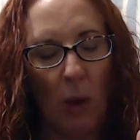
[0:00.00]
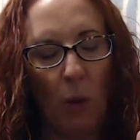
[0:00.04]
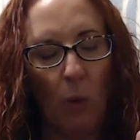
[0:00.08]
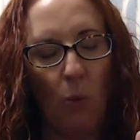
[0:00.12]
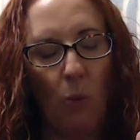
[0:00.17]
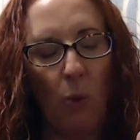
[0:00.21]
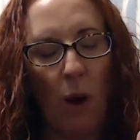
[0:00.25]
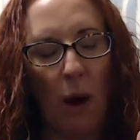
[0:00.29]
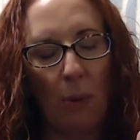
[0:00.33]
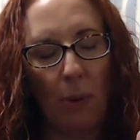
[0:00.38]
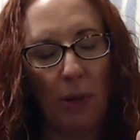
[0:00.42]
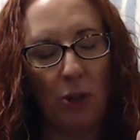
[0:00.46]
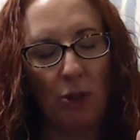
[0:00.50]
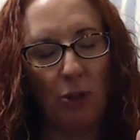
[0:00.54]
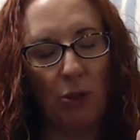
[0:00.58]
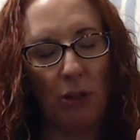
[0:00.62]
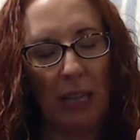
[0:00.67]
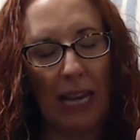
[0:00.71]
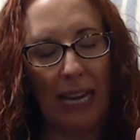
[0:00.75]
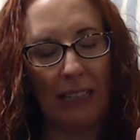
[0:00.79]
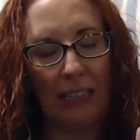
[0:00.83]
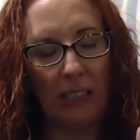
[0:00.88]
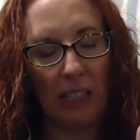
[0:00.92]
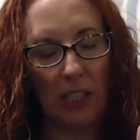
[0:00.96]
What would you
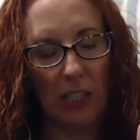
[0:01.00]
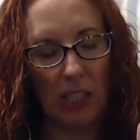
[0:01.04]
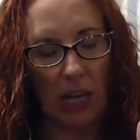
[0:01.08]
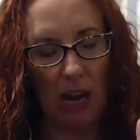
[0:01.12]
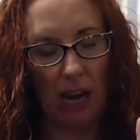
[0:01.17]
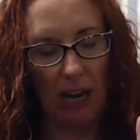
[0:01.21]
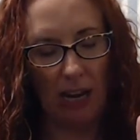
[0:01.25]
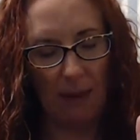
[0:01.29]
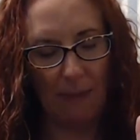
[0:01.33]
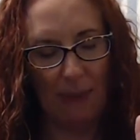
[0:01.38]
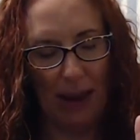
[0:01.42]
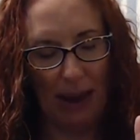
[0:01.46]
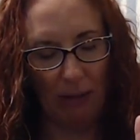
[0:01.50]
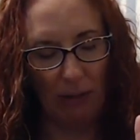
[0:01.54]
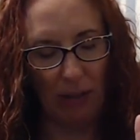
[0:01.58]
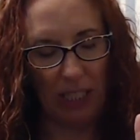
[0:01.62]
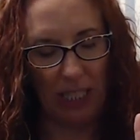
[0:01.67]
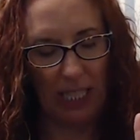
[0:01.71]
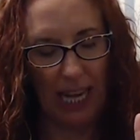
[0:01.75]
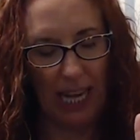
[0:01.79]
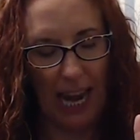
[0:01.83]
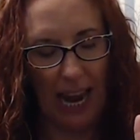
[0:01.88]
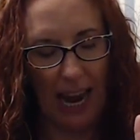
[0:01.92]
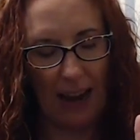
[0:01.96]
like to talk
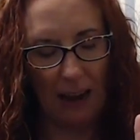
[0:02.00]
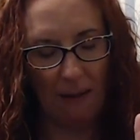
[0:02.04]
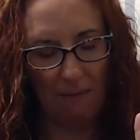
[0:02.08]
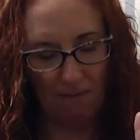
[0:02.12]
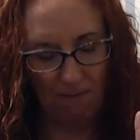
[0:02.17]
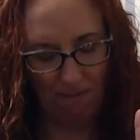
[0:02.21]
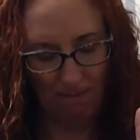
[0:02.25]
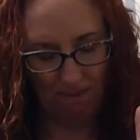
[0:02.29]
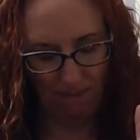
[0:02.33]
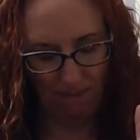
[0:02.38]
about today?